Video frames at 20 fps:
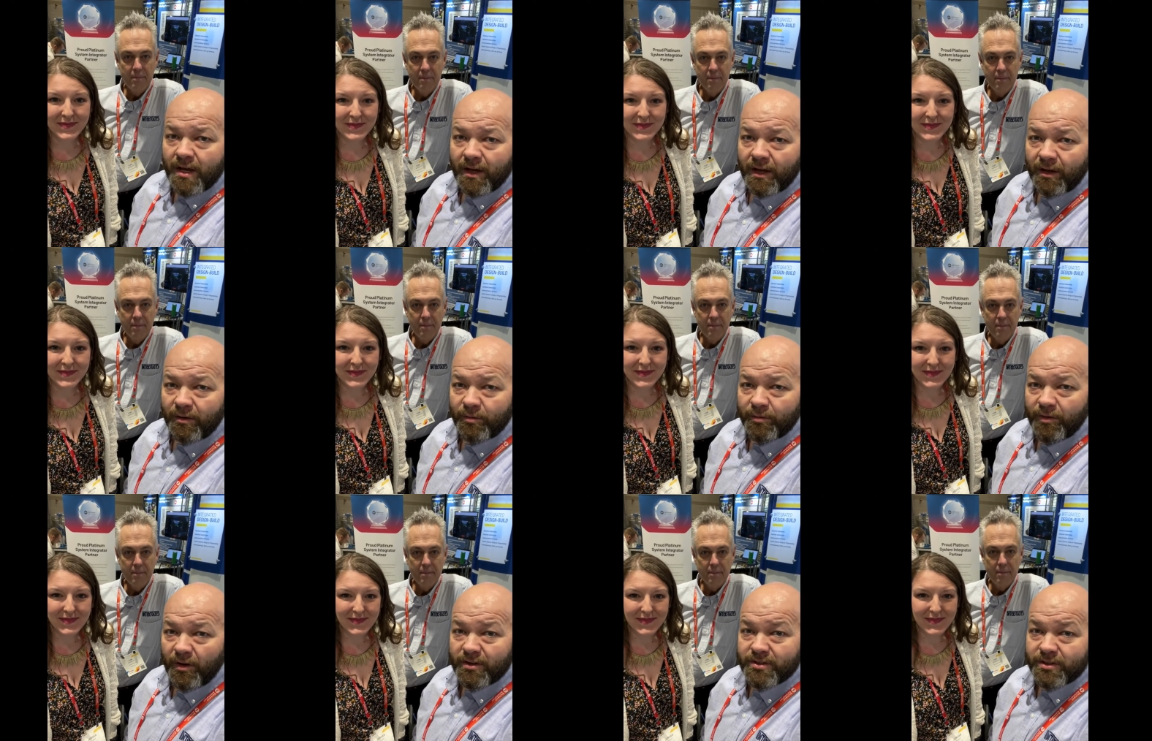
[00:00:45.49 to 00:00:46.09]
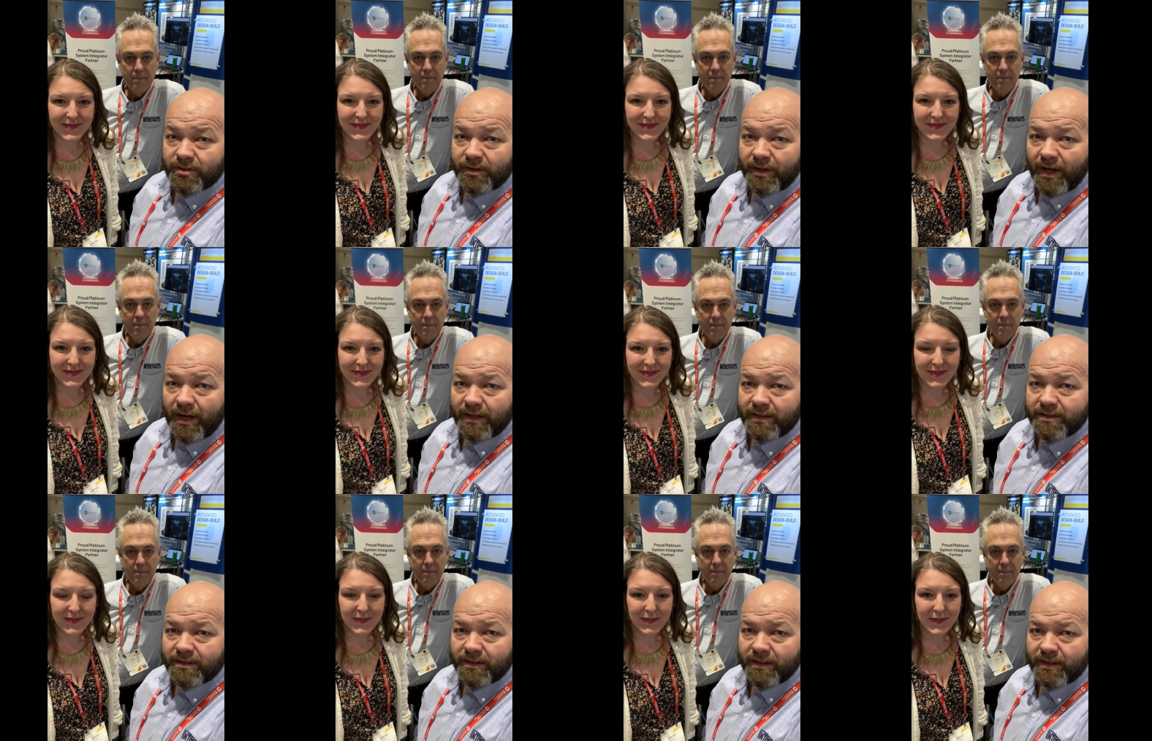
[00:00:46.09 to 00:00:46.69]
Speaker 1: Uh, we've also
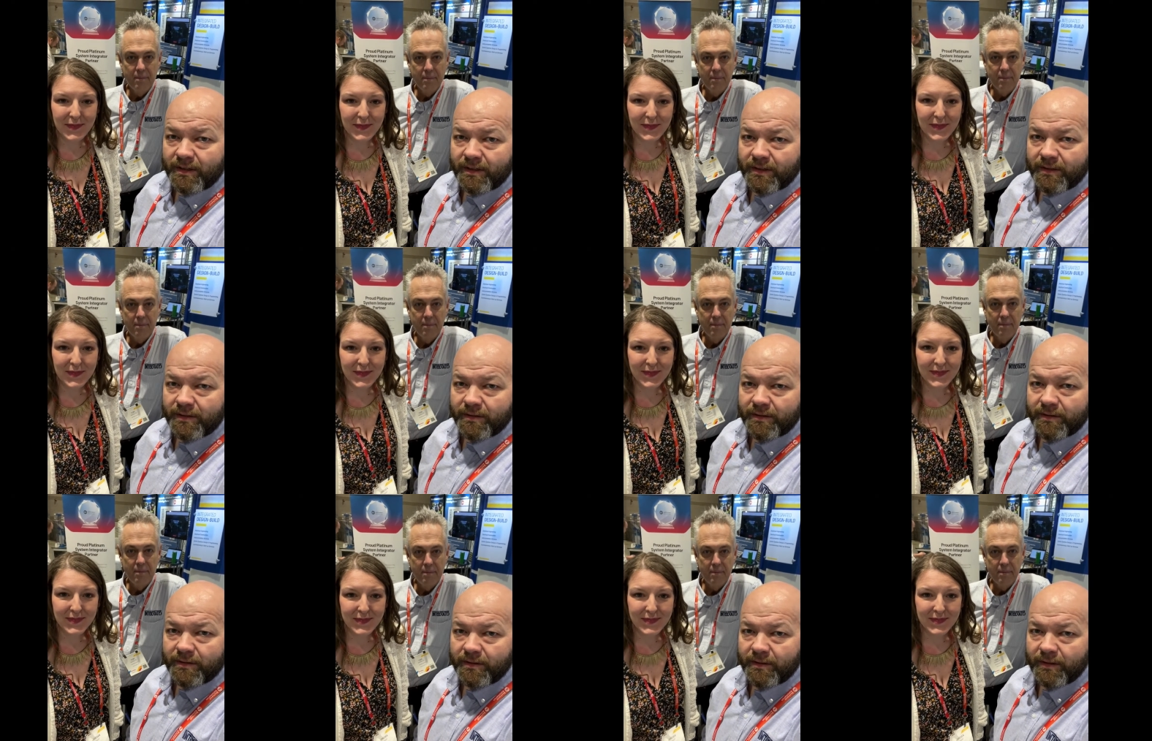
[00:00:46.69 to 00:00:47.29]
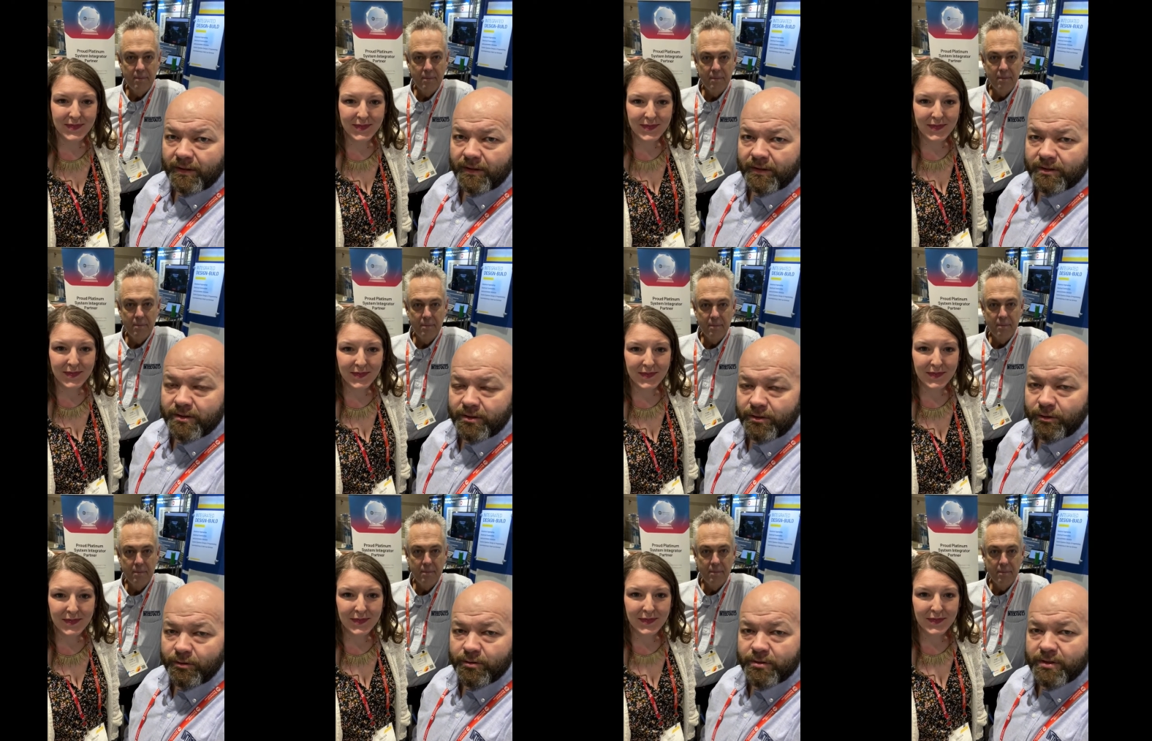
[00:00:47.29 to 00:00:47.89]
got uh, an
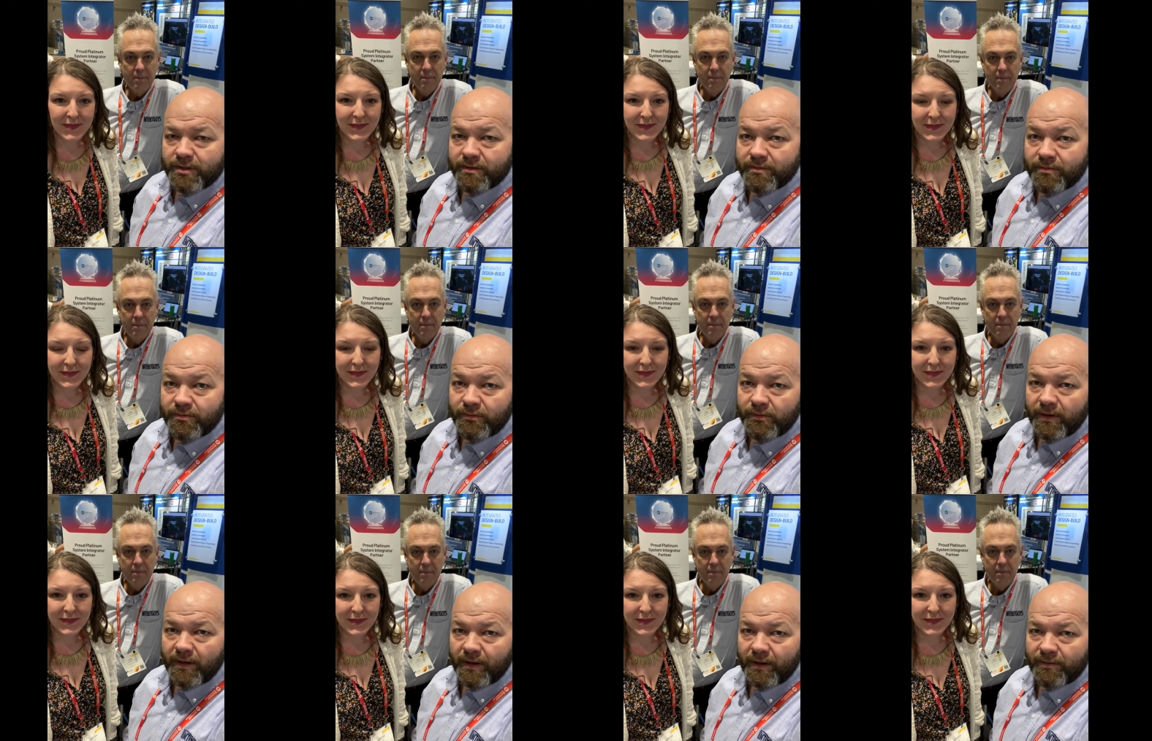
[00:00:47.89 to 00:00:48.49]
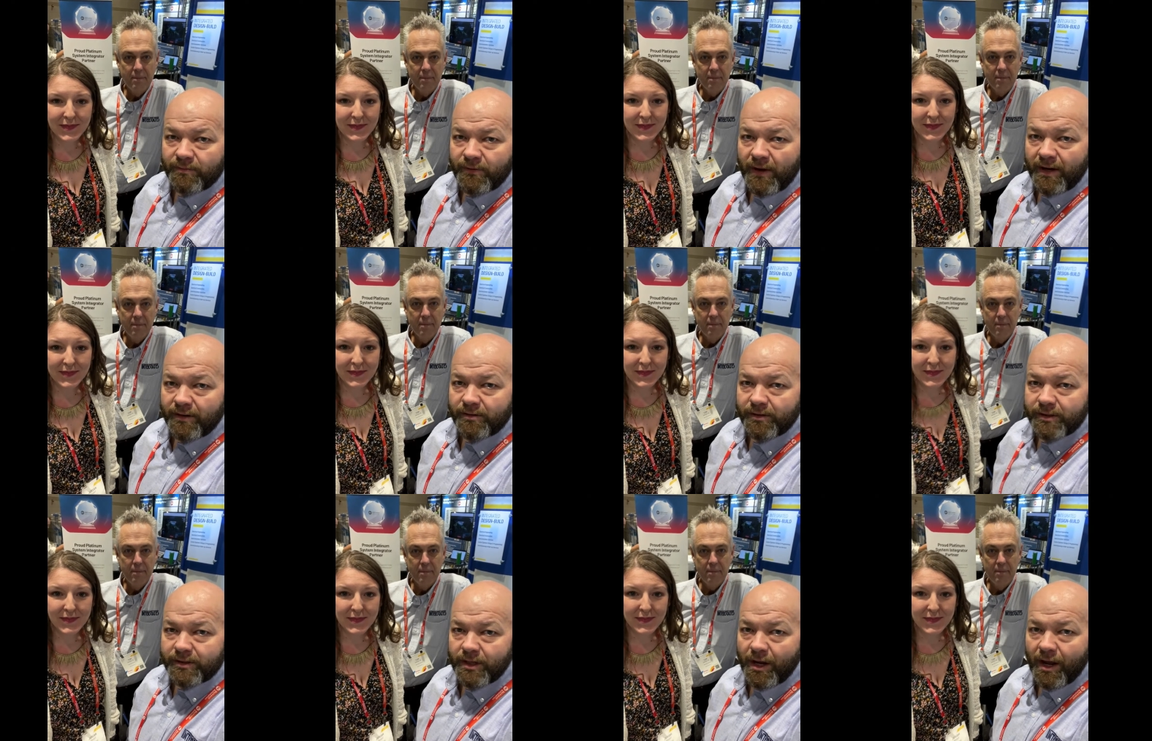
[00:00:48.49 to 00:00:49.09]
exclusive uh,
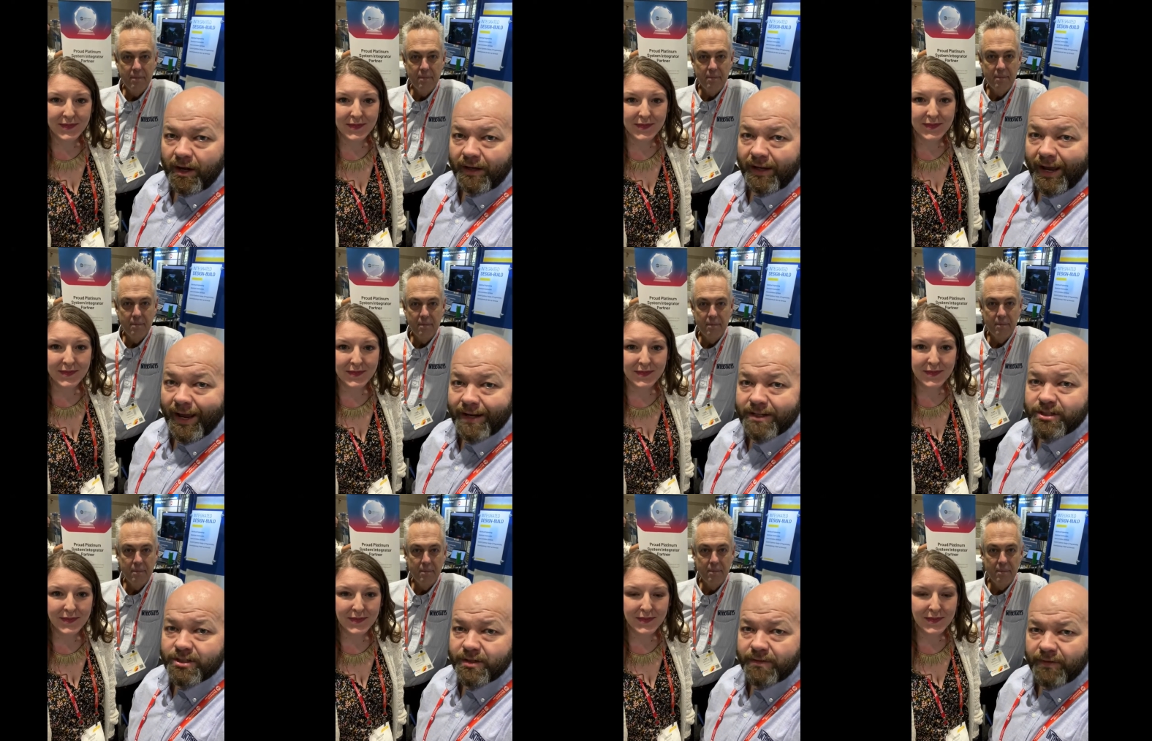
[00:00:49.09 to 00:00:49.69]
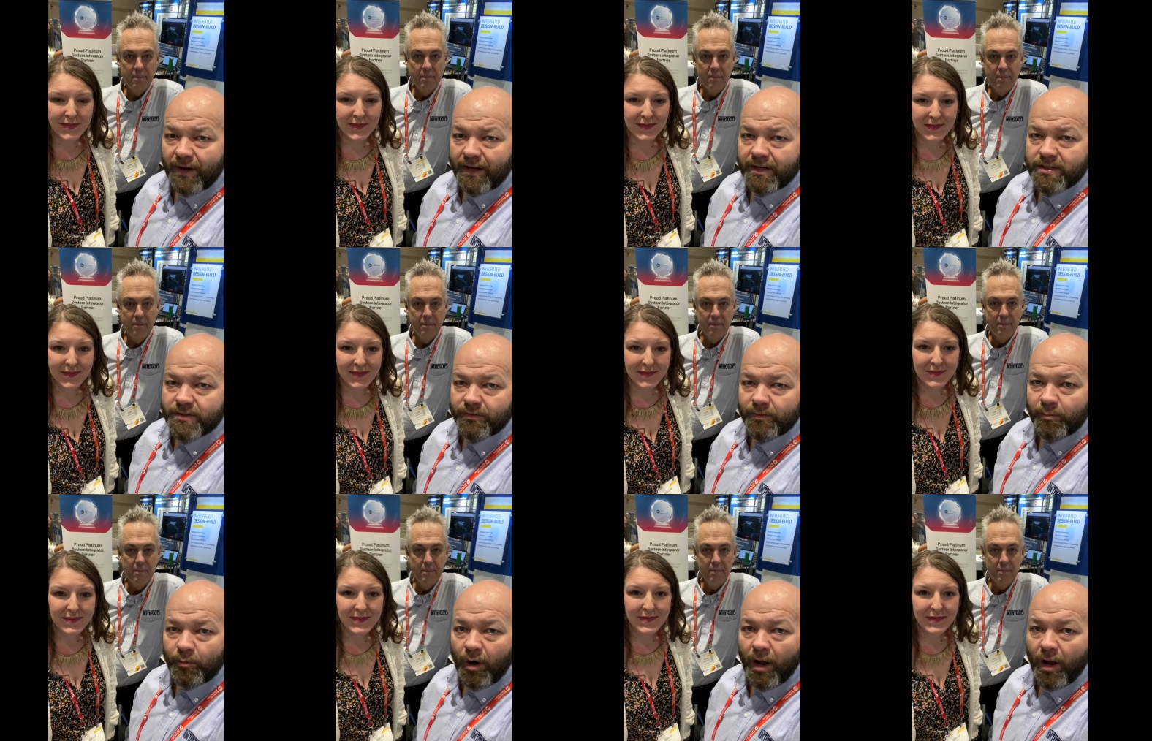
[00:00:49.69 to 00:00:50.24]
Factory Talk Edge device from